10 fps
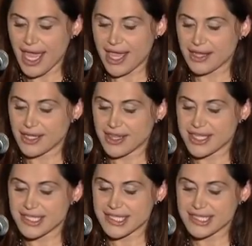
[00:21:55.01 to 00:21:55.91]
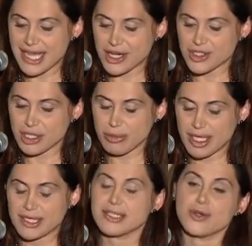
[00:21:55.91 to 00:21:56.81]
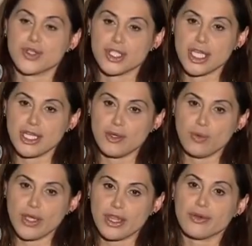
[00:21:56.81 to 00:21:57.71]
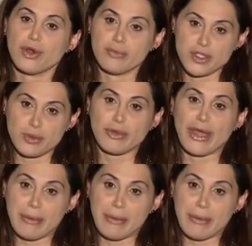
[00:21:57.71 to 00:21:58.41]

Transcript: and this has actually been associated with chromosomal